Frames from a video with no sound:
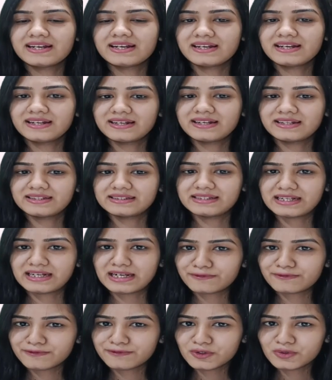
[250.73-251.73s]
There are
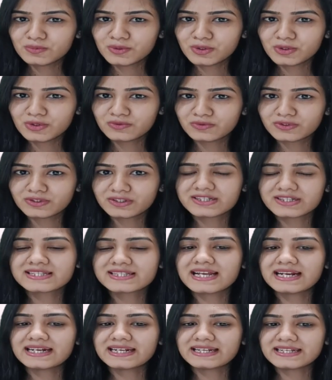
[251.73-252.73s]
few more words that
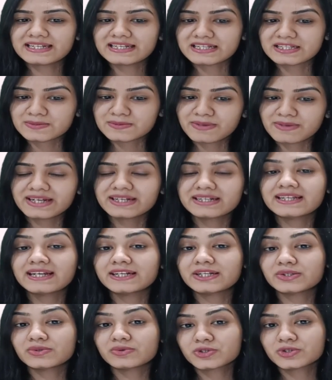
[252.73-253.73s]
I expect that you
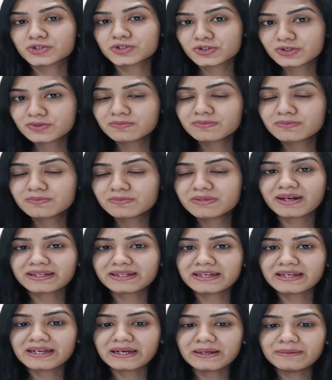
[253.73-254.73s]
should be mugging
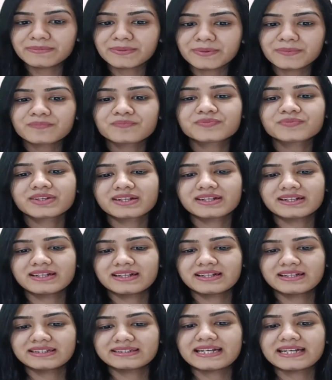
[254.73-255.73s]
up.
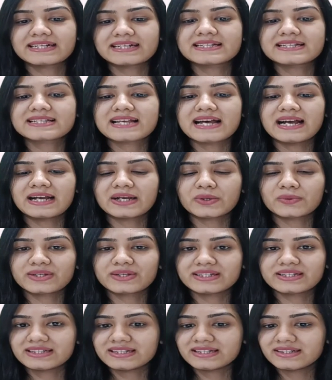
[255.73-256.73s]
That is
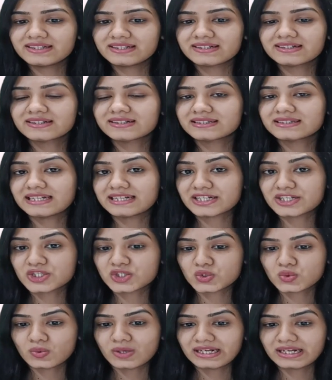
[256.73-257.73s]
accueillir, that is to
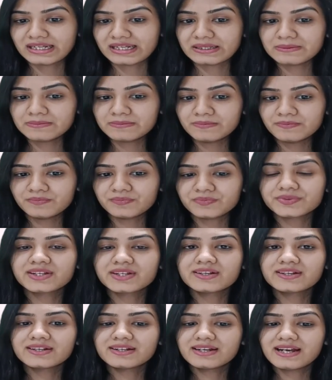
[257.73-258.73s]
welcome,
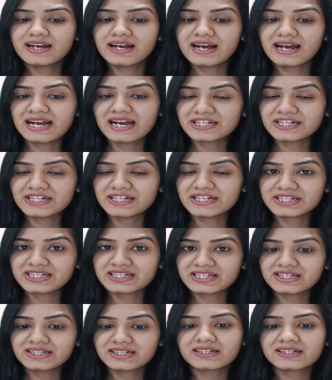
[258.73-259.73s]
agir,
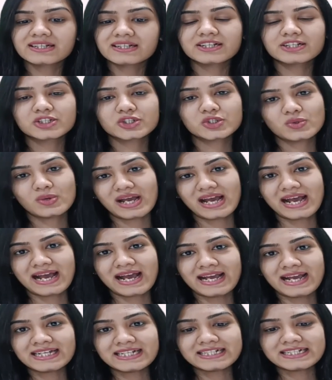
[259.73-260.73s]
to
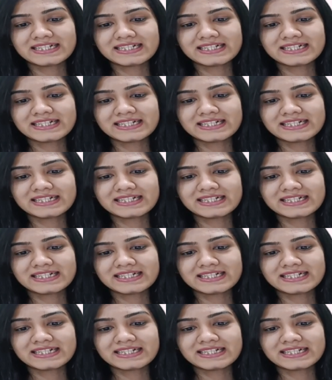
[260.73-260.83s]
act,